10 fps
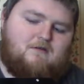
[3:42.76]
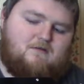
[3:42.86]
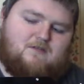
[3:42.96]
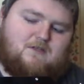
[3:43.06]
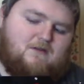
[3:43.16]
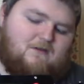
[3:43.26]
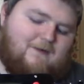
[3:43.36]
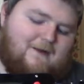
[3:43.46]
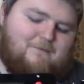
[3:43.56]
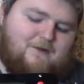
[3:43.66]
So
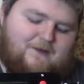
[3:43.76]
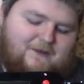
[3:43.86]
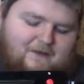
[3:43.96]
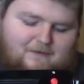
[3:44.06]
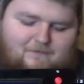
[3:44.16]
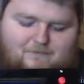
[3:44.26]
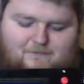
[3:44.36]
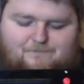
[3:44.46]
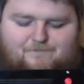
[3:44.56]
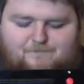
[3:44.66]
I believe
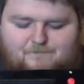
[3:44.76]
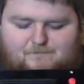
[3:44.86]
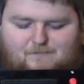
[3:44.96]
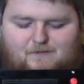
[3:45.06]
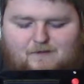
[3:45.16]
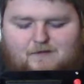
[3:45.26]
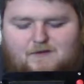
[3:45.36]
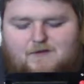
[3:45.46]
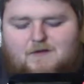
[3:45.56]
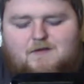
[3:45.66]

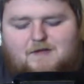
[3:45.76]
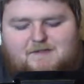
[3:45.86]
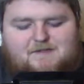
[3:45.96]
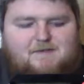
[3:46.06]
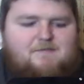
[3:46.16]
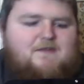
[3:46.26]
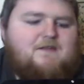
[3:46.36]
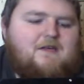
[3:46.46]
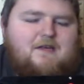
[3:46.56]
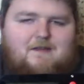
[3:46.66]
that's something
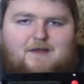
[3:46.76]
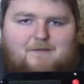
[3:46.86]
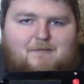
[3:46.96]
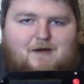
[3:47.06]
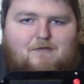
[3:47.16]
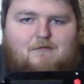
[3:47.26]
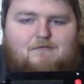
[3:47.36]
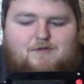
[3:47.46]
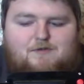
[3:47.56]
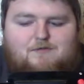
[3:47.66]
that they might
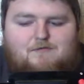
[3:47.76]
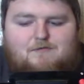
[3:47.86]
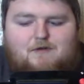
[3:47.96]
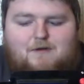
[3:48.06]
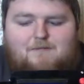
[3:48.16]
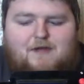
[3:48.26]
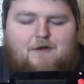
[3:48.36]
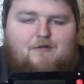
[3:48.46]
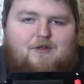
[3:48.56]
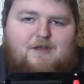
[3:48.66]
want to update
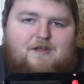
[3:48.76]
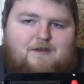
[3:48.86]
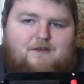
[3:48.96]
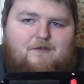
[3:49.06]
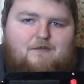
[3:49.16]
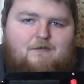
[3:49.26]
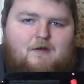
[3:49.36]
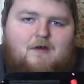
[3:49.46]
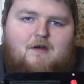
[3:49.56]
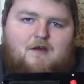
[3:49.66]
or look into,
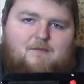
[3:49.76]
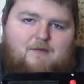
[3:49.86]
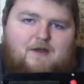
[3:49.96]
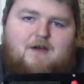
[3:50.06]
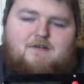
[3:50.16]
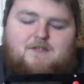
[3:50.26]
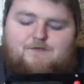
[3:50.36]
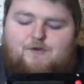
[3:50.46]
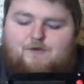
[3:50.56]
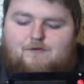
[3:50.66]
because
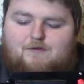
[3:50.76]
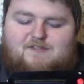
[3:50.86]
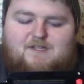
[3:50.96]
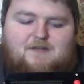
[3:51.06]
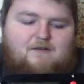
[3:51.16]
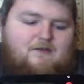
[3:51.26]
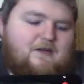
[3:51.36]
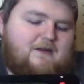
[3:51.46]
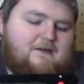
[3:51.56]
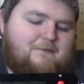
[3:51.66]
if you're sitting there
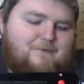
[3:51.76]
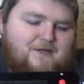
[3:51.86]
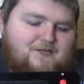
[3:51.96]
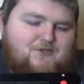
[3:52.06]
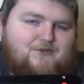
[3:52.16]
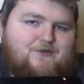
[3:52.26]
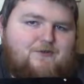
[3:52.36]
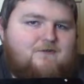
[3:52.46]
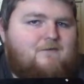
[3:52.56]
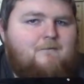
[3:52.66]
looking at the picture